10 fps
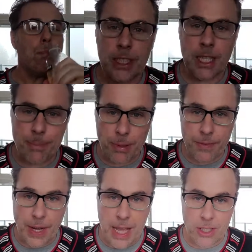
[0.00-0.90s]
Couple of
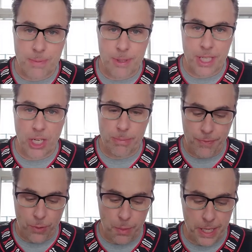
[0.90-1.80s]
announcements here before
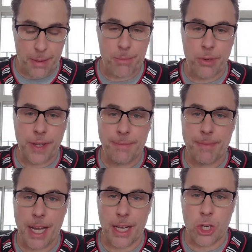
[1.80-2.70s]
we get moving.
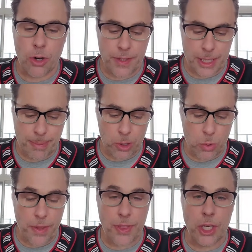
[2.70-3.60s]
COVID has been quite
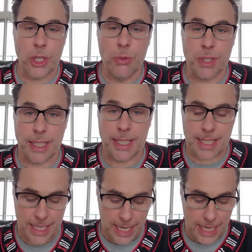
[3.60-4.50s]
the nuisance
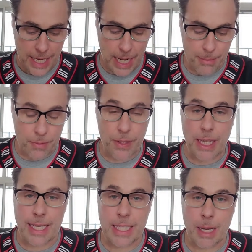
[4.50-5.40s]
over the
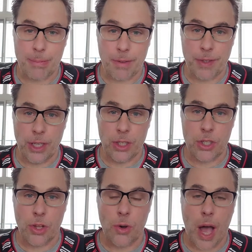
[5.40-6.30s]
last couple of years,
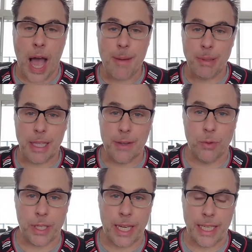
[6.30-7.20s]
although I believe we're
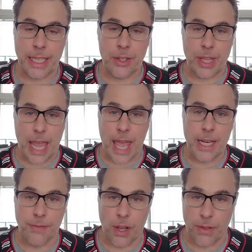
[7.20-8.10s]
getting near the end of
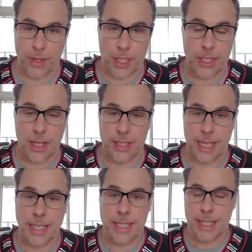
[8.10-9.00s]
all of this
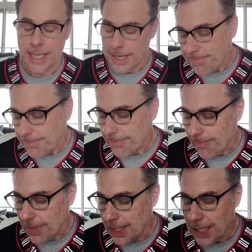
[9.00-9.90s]
nonsense.
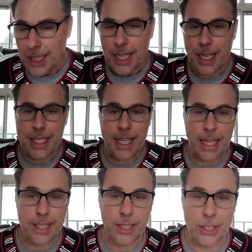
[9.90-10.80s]
And I say that
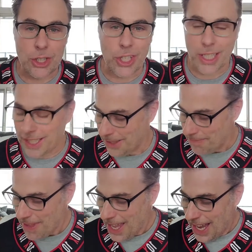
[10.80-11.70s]
tongue in cheek.
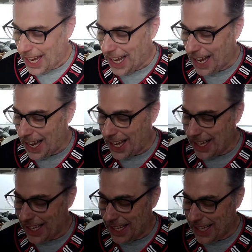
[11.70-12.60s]

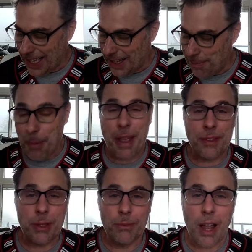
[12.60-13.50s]
But we have
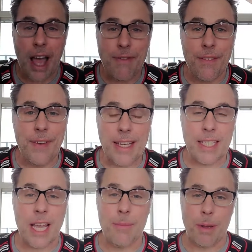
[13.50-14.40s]
some live events
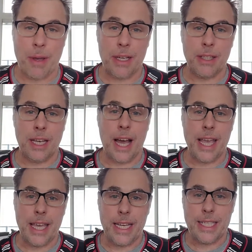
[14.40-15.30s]
coming. We had a little
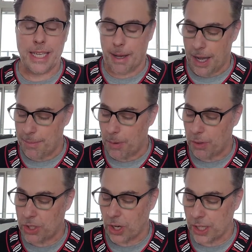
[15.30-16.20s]
hiatus, but we're
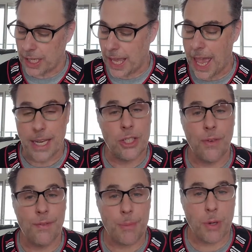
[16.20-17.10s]
starting again. So
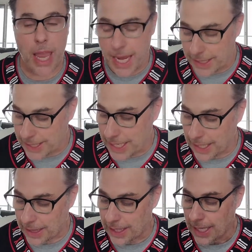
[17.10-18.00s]
February
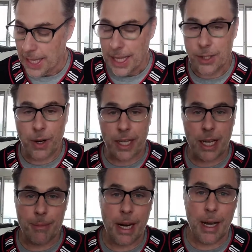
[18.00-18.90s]
18th, that's right,
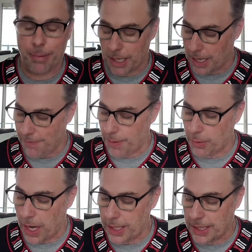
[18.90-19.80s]
coming up,
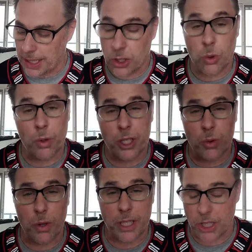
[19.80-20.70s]
February 18th,
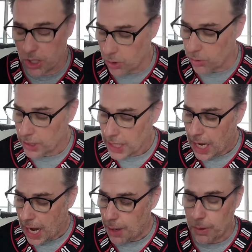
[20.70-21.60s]
2022,
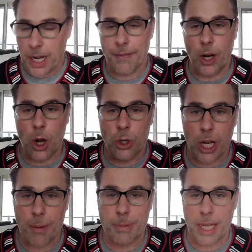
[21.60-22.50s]
we're gonna have an OSHA
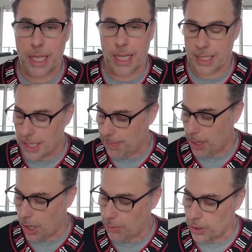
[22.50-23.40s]
update, a
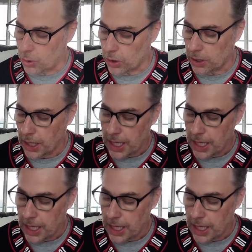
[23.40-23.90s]
CPR renewal,